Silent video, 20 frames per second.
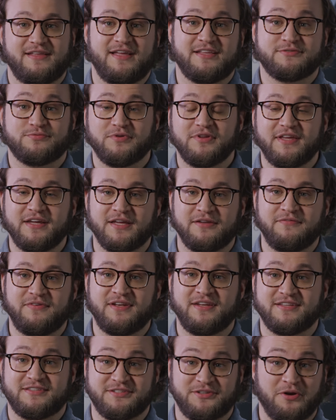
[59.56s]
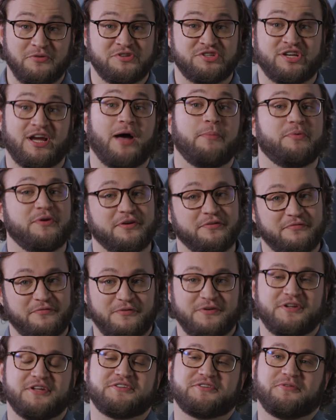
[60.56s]
It's really convenient to go shopping
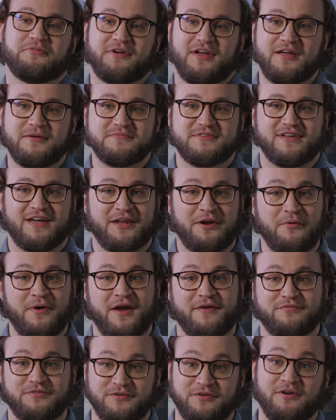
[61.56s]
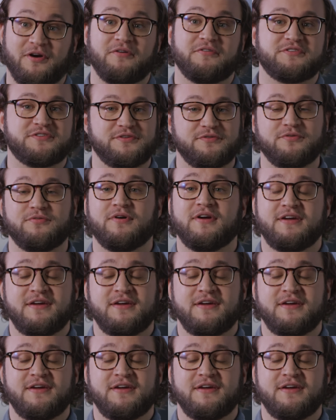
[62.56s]
for digital games. I don't have to go to